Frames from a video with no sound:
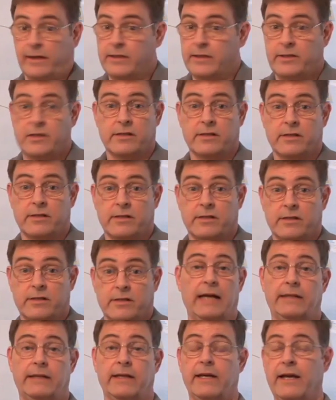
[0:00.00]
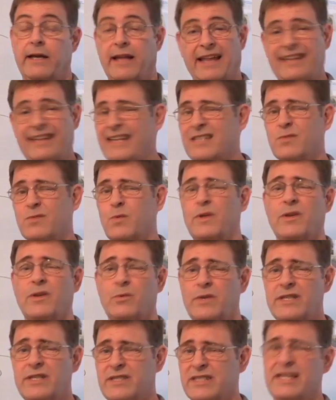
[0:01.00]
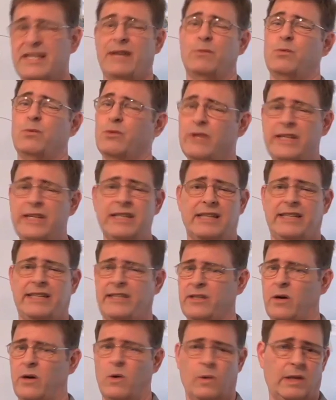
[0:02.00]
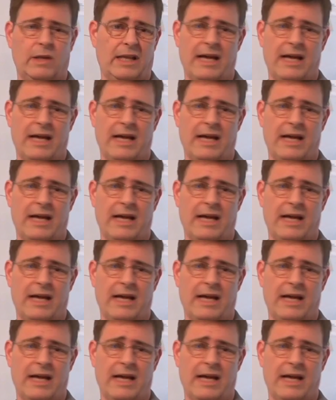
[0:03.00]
It's just not. And that's one of the reasons I really don't